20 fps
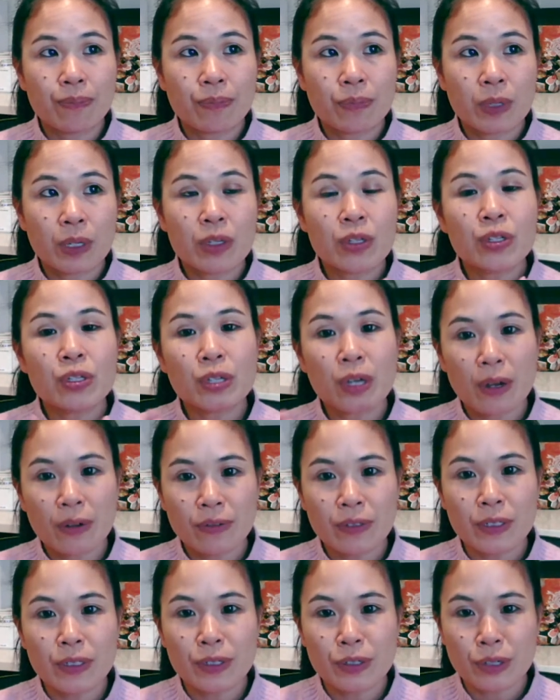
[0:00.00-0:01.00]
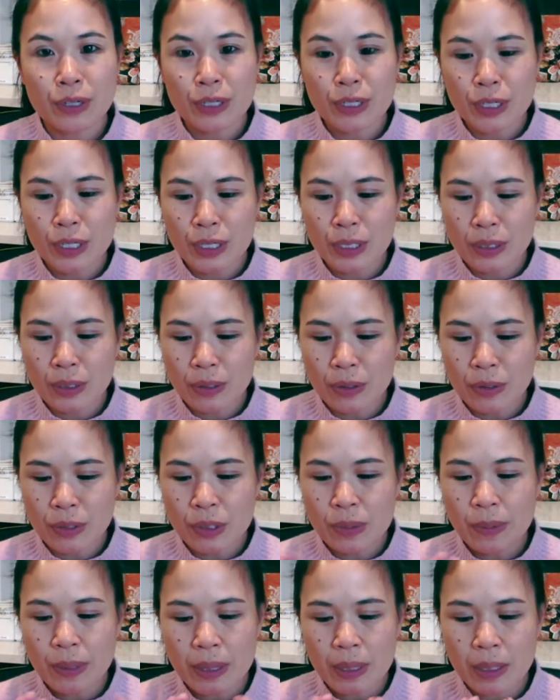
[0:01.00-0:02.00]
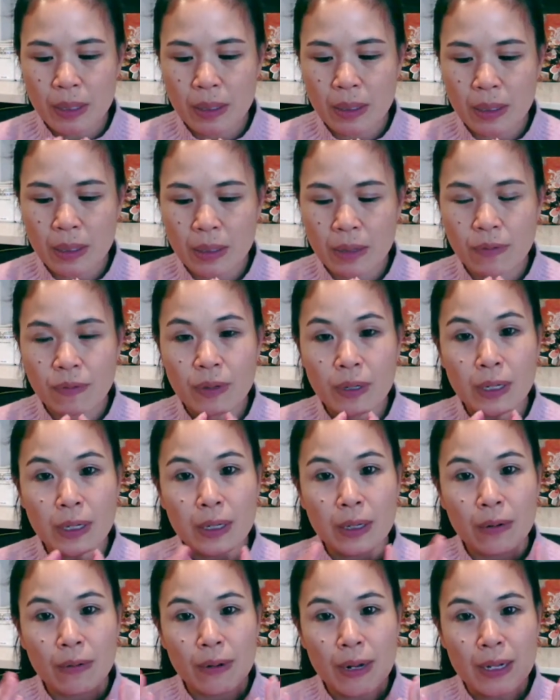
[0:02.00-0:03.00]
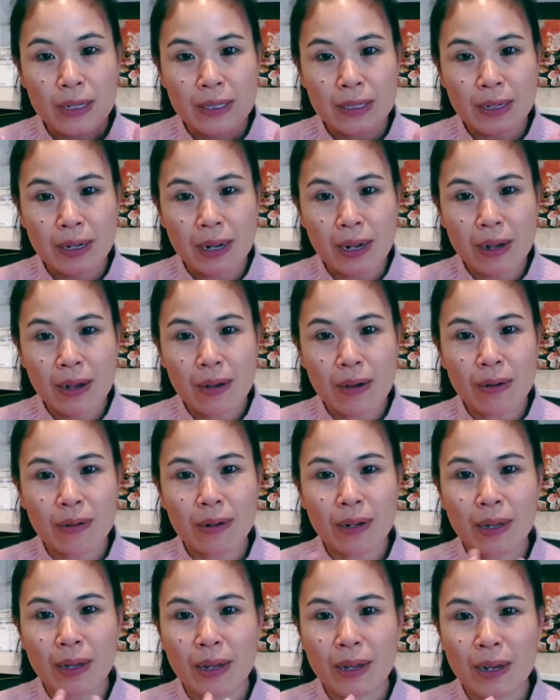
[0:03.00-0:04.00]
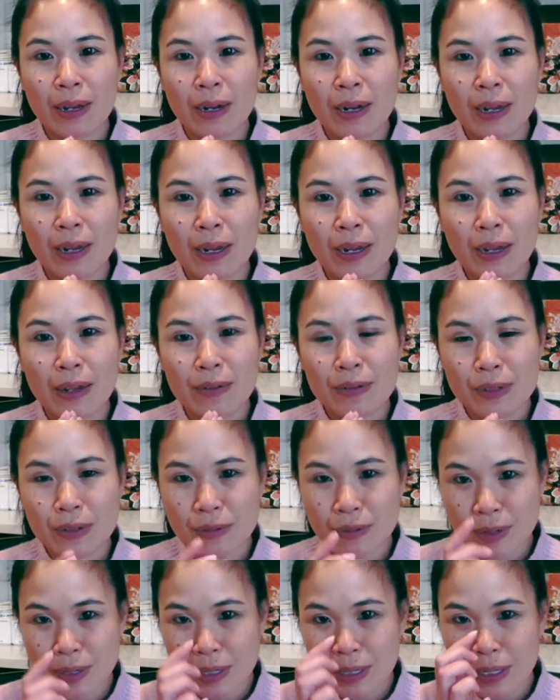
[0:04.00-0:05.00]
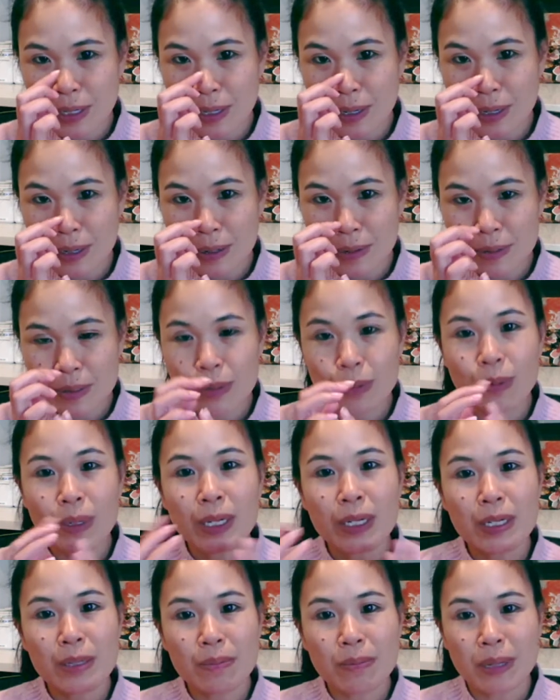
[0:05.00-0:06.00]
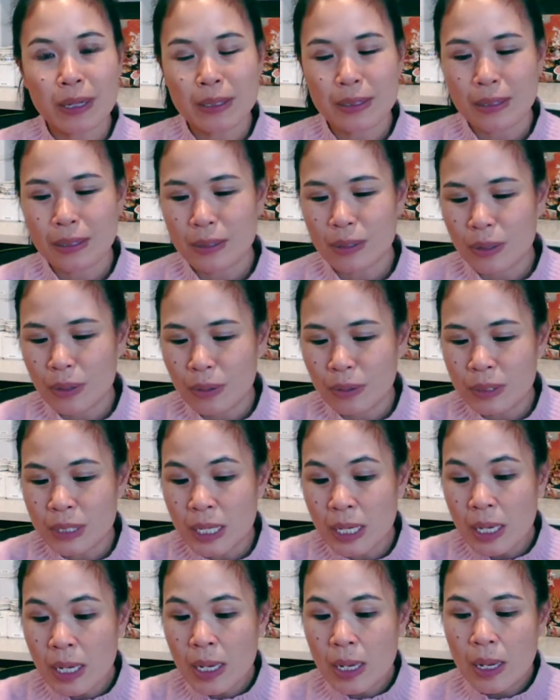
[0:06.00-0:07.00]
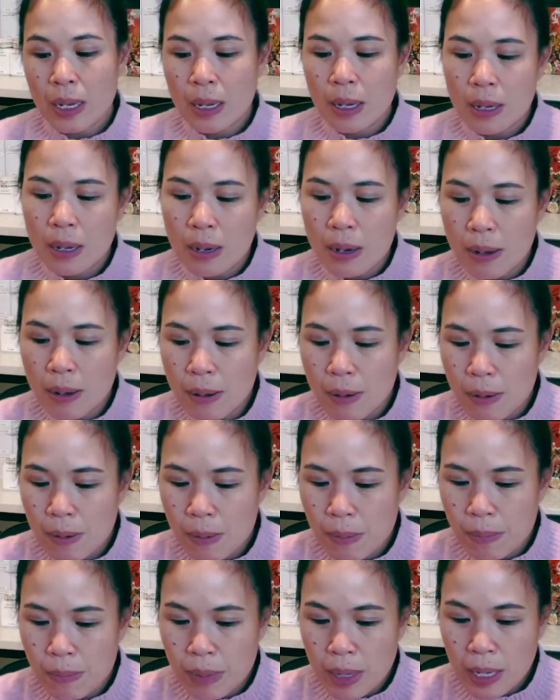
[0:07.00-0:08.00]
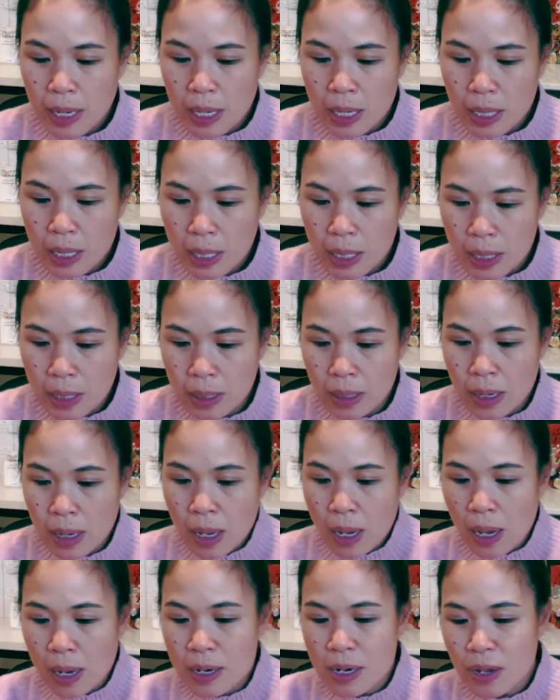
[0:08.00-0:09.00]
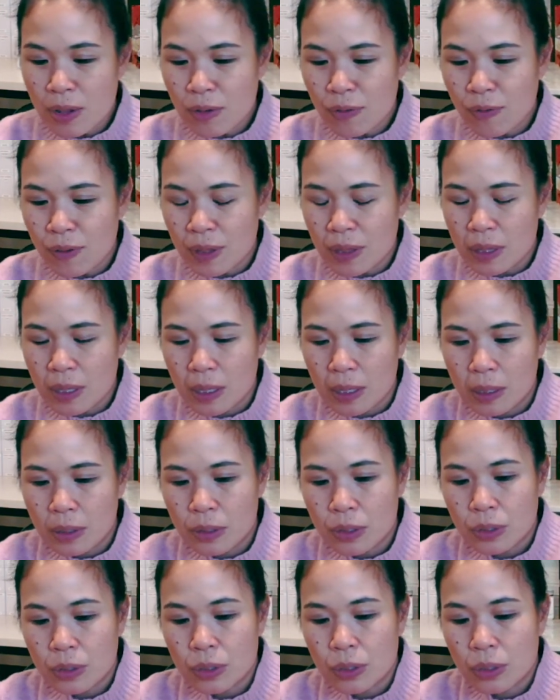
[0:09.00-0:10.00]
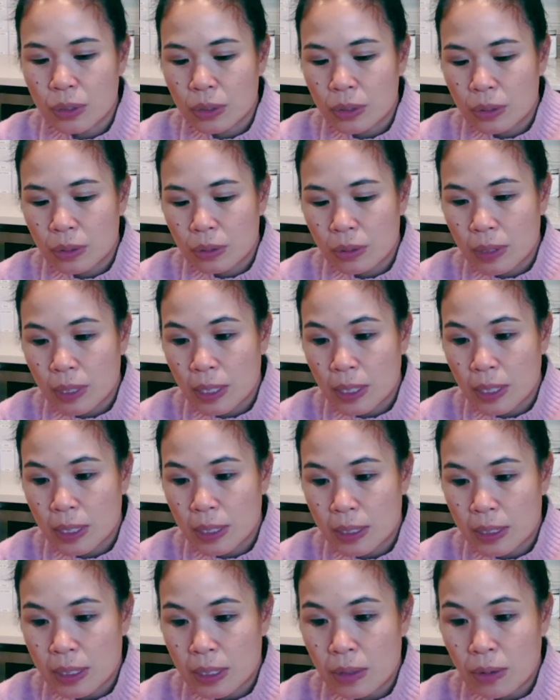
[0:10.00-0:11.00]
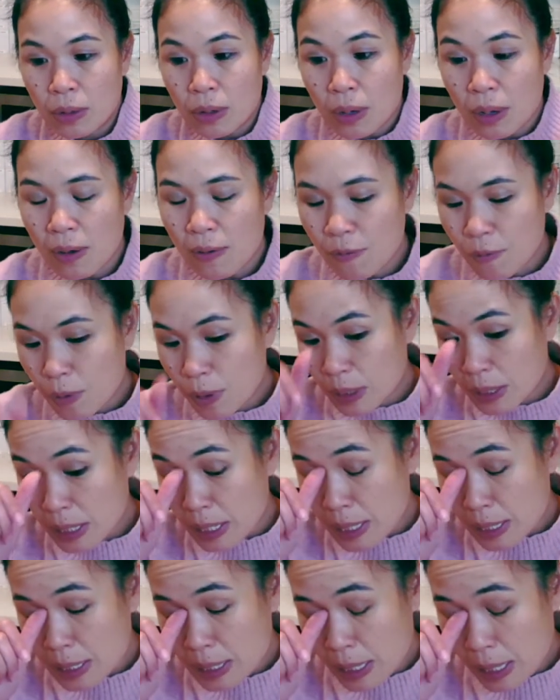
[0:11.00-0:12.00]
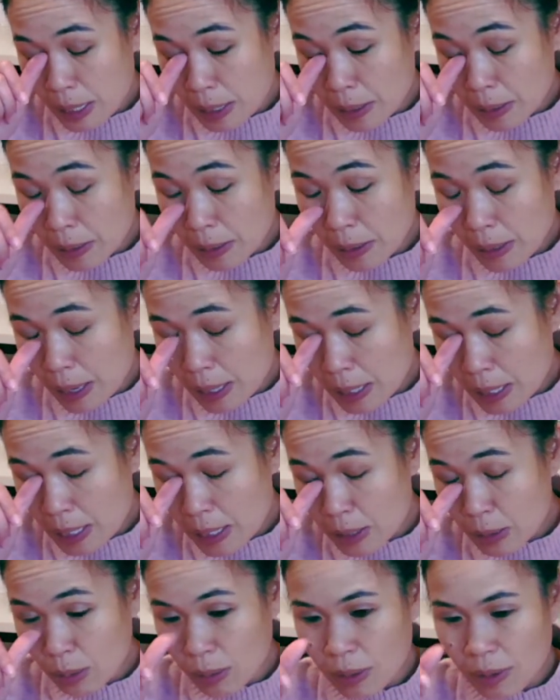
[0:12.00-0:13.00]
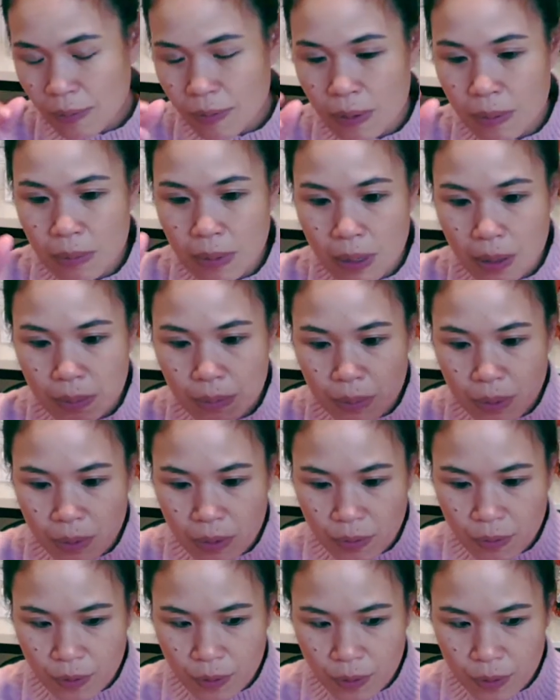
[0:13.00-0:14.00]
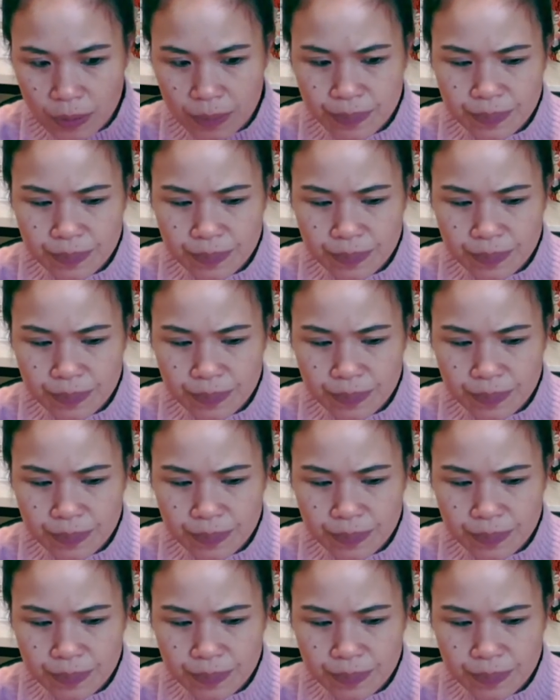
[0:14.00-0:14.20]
soft astringent notes, but the vanilla rounds it out, and it gives a very kind of sweet, pleasant note. And another fun thing to do is, you have 4 teas here, and each one of them are beautiful